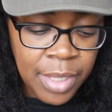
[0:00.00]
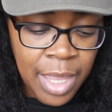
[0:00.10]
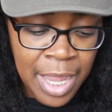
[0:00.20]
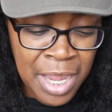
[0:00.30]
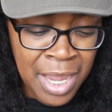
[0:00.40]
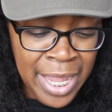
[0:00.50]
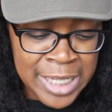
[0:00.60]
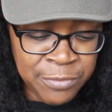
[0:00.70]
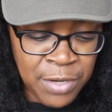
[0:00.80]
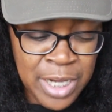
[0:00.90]
And
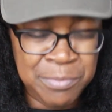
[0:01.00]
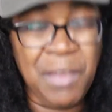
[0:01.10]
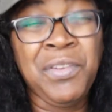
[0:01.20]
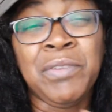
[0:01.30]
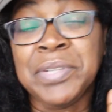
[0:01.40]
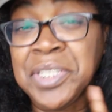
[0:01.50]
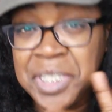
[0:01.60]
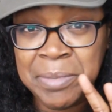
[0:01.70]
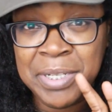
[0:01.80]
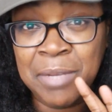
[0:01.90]
as far as my favorite
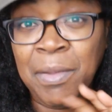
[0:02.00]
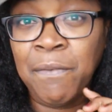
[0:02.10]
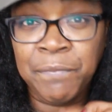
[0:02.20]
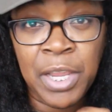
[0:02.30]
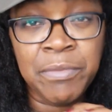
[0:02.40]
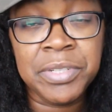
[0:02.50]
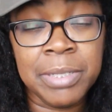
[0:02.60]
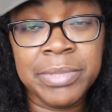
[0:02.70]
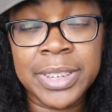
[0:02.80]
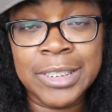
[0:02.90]
subject
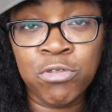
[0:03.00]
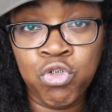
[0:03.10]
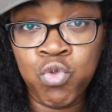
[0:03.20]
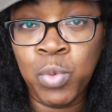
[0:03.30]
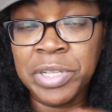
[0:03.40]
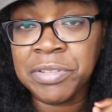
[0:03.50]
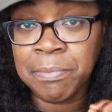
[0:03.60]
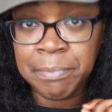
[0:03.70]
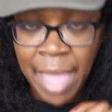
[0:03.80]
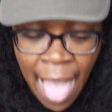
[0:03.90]
in school was
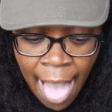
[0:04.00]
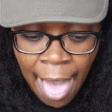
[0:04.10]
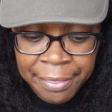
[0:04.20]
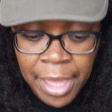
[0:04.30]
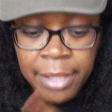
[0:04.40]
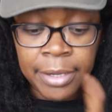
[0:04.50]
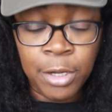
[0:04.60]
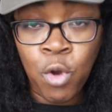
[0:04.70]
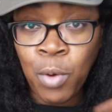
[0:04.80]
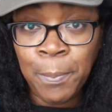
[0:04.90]
math. You
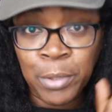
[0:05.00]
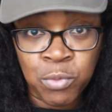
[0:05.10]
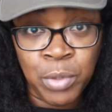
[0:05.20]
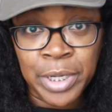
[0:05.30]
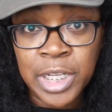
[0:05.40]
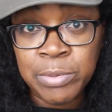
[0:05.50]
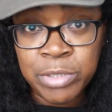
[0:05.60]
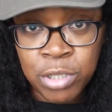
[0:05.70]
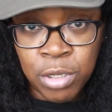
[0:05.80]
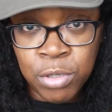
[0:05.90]
know, 1 + 1 =
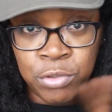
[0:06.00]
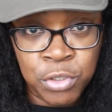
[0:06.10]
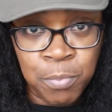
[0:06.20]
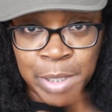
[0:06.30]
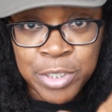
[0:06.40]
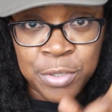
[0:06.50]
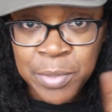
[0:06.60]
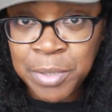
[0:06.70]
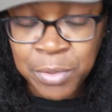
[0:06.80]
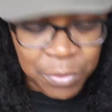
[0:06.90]
2, 2 +
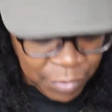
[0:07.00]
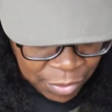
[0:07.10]
2 = 4,